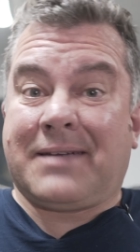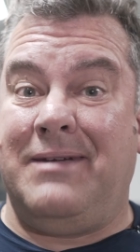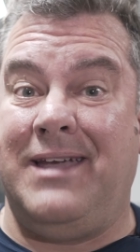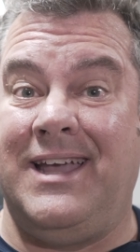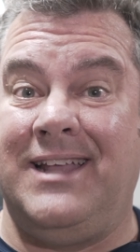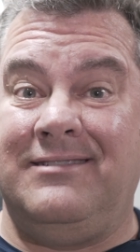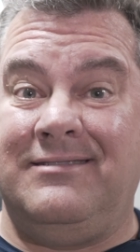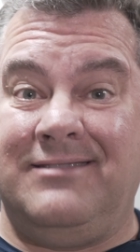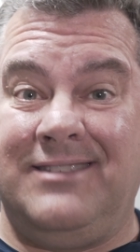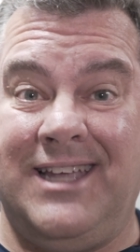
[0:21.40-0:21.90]
hey,
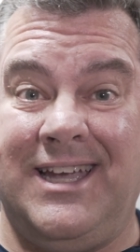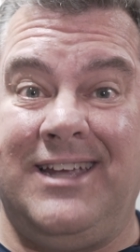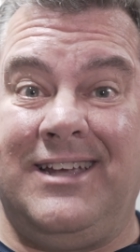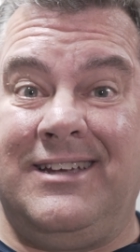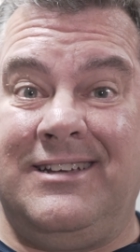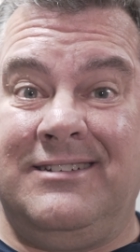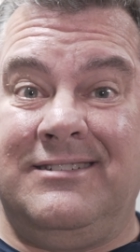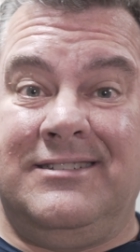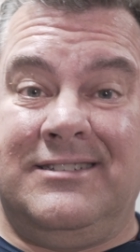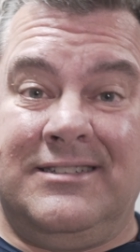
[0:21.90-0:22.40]
man,
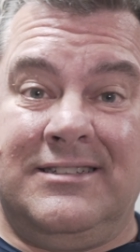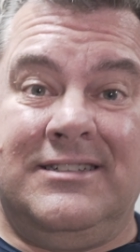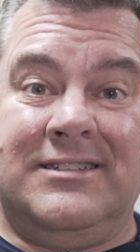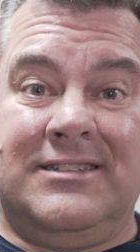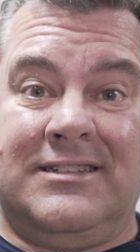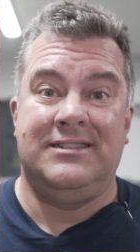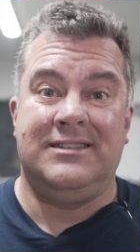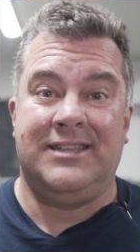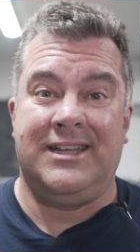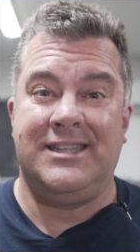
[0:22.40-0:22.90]
like,
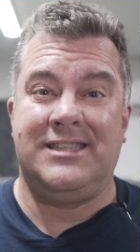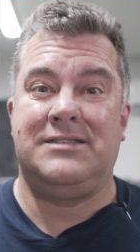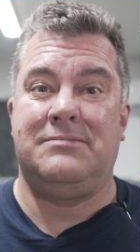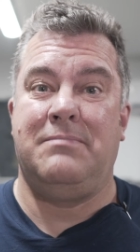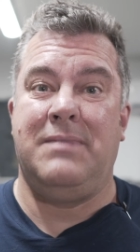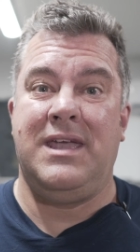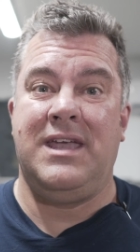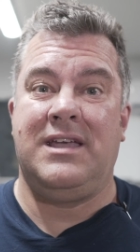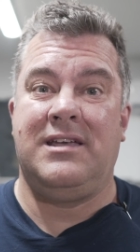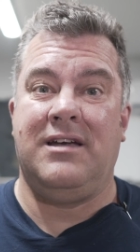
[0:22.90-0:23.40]
let's
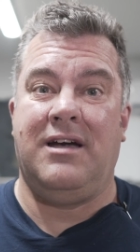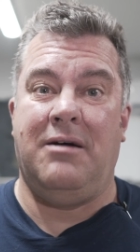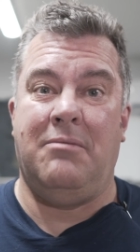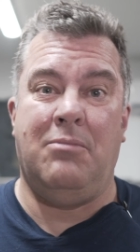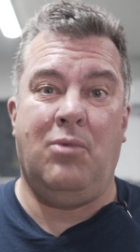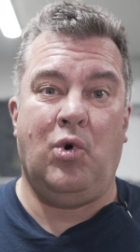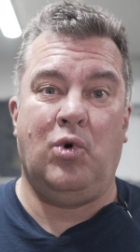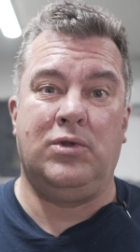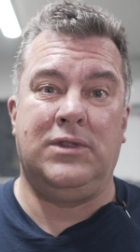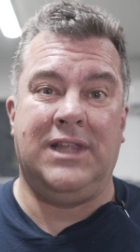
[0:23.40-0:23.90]
make a
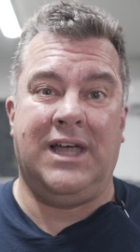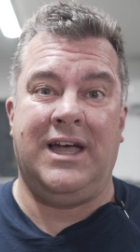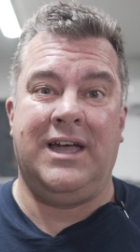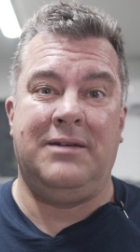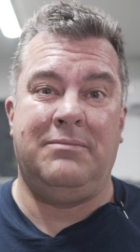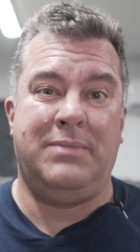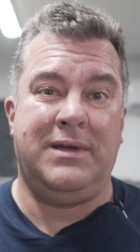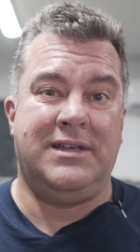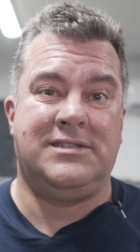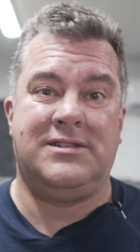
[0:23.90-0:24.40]
mold
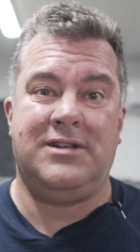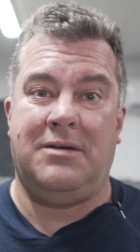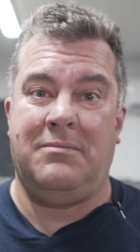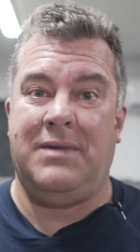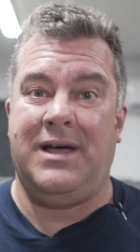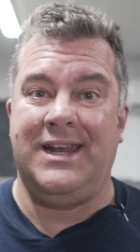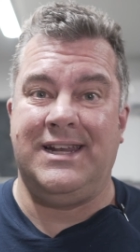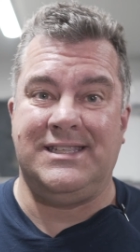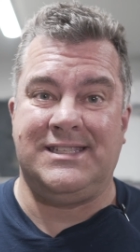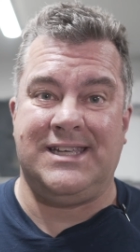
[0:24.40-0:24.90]
line based
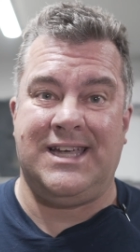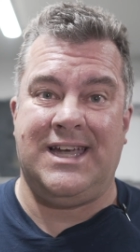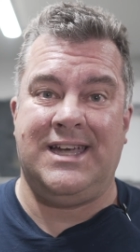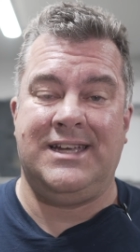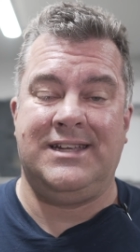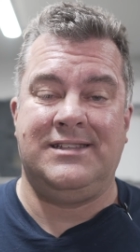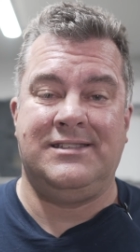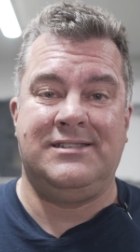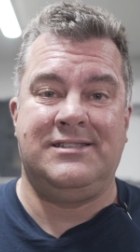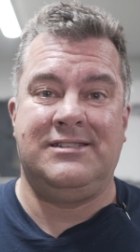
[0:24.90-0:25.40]
on my
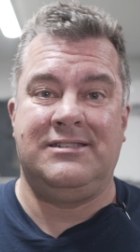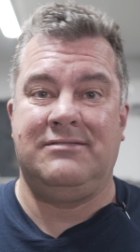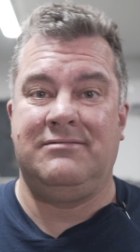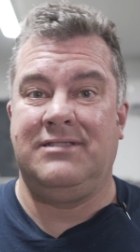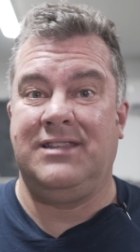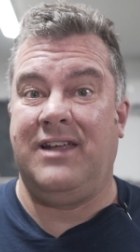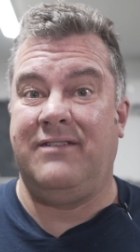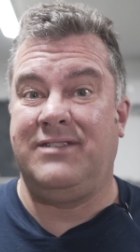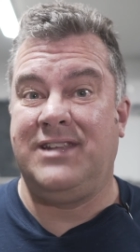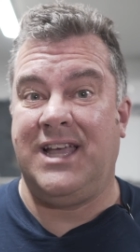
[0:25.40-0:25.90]
designs
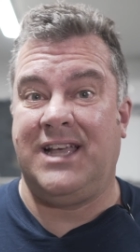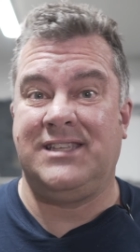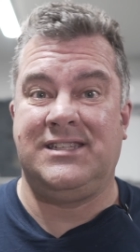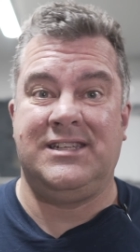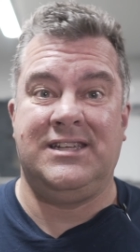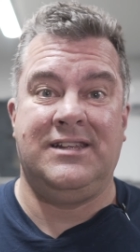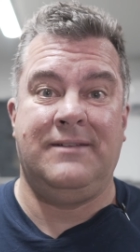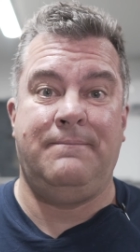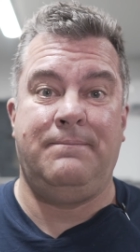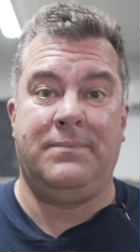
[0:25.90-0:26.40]
that I've
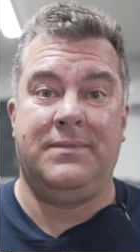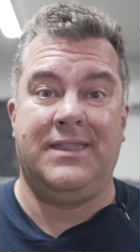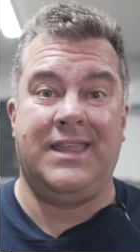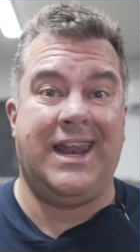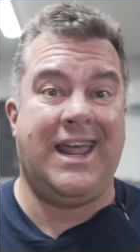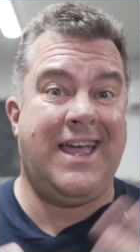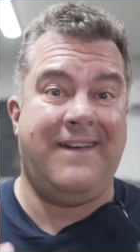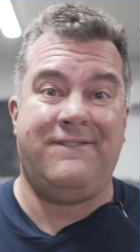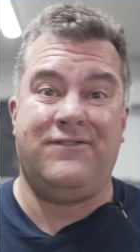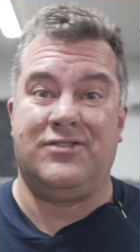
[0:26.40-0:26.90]
tested,
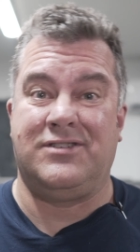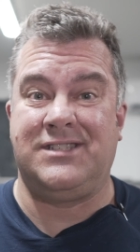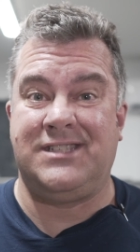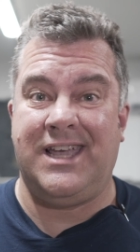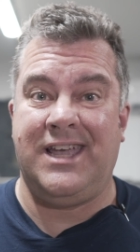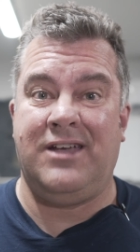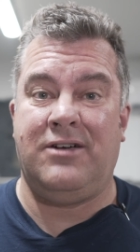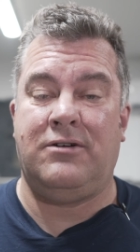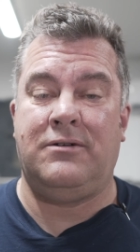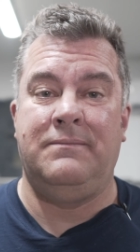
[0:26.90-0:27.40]
that I have for
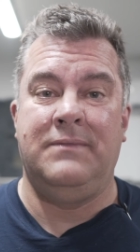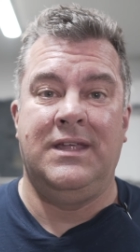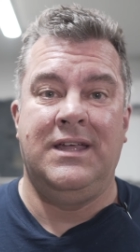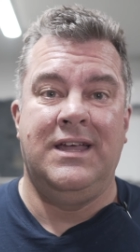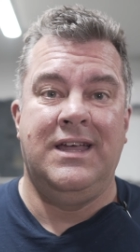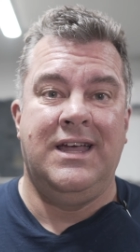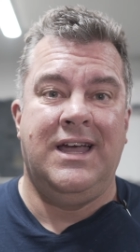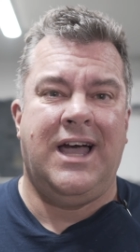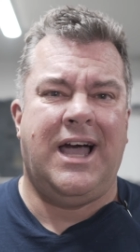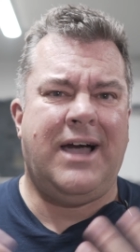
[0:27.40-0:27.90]
sale.
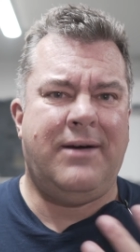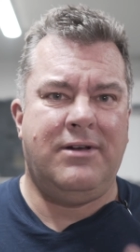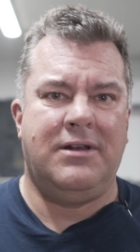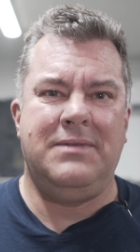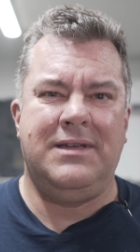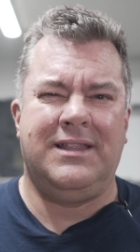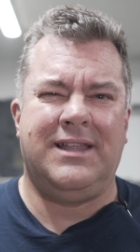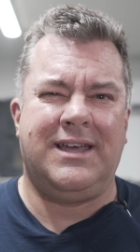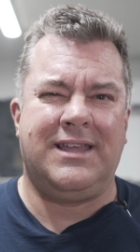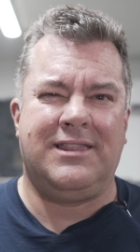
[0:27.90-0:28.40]
I want
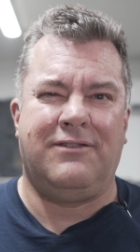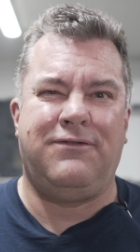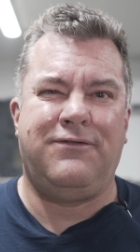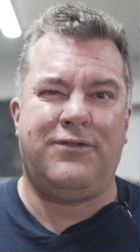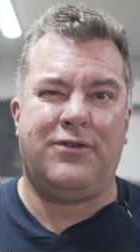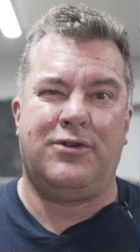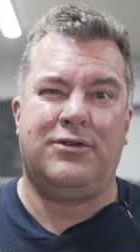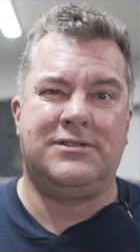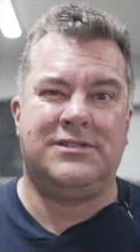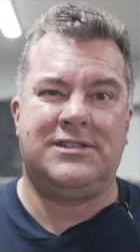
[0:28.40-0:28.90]
to be like the
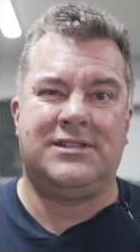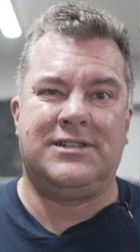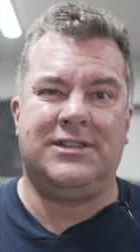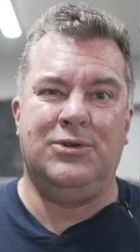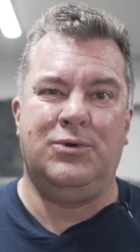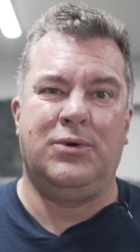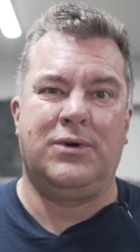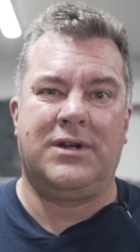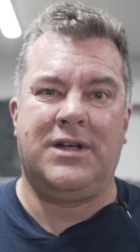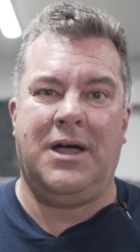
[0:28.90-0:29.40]
first
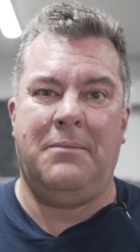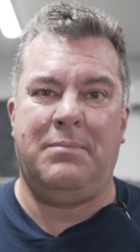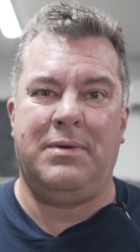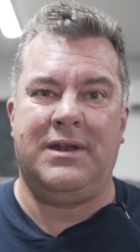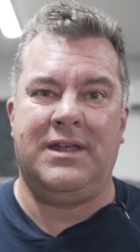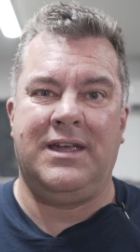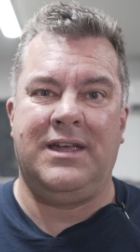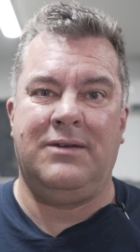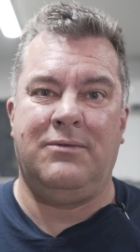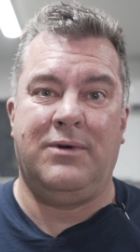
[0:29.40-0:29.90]
lure
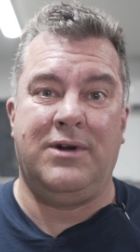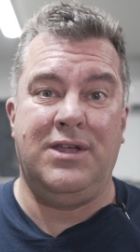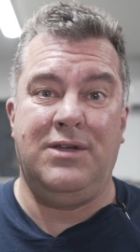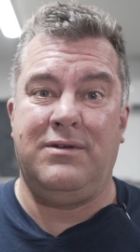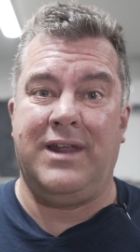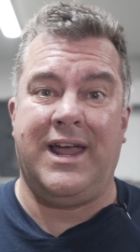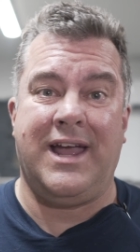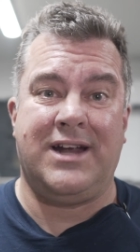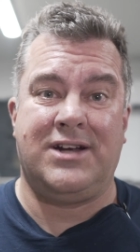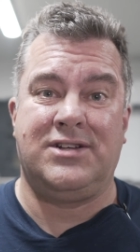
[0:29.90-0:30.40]
company where
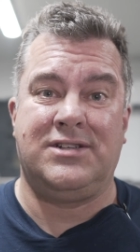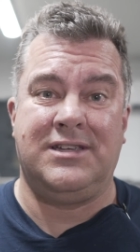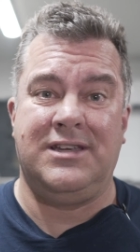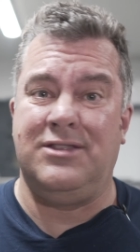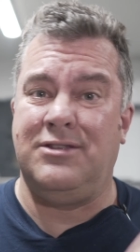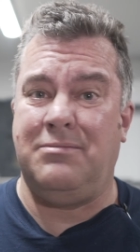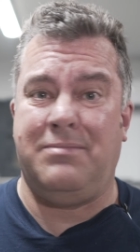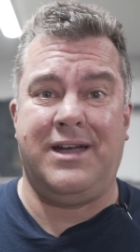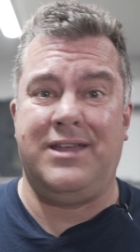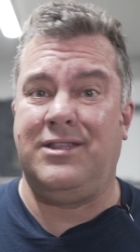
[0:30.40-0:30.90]
you can
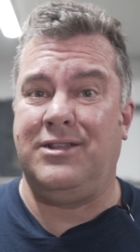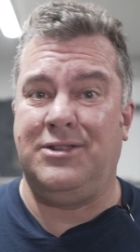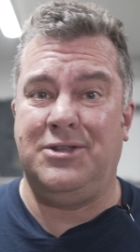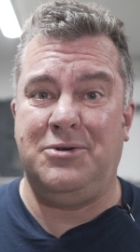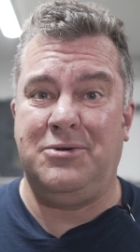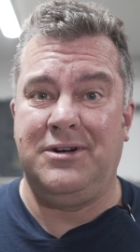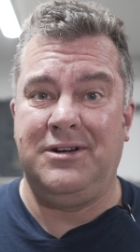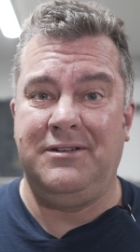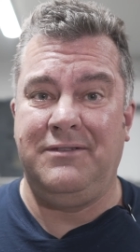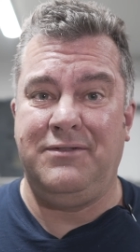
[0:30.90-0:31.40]
actually either buy the
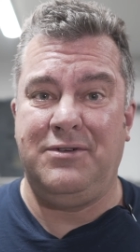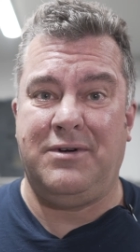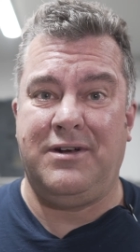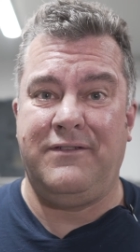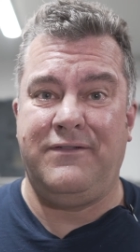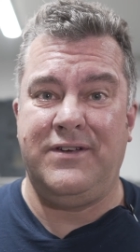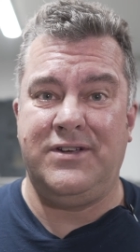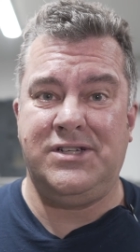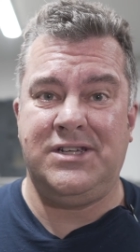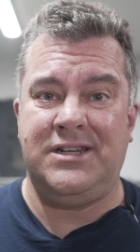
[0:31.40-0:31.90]
lure if you
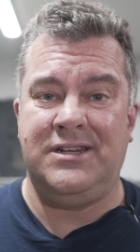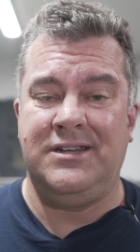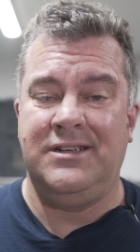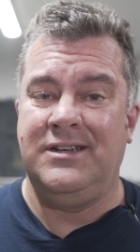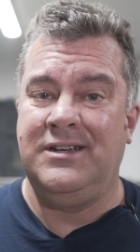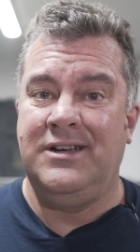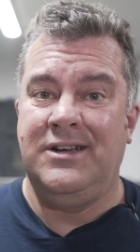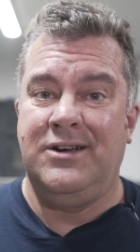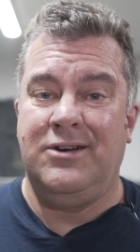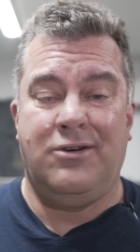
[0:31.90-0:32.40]
want to fish it,
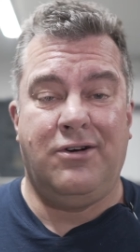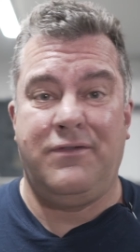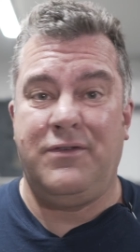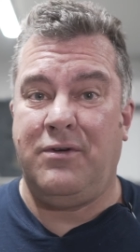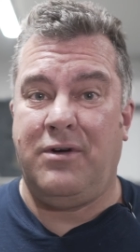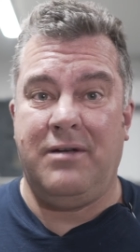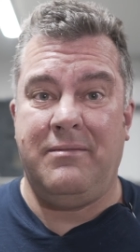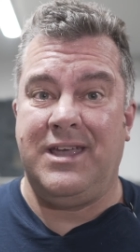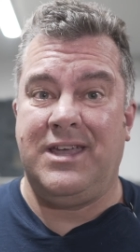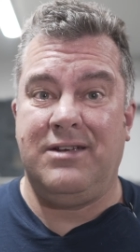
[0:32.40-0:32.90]
or if
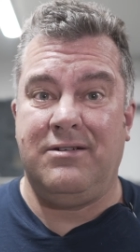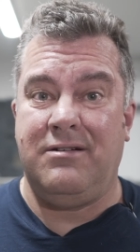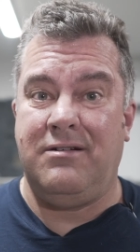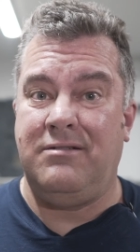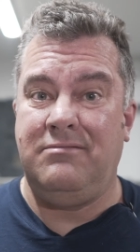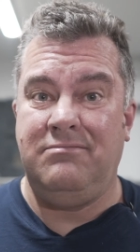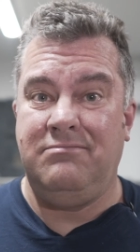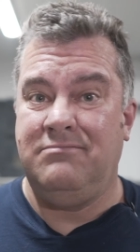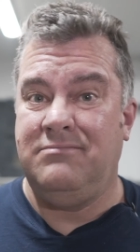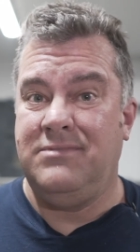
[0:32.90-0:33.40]
you want to make your
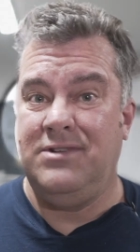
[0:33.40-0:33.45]
own,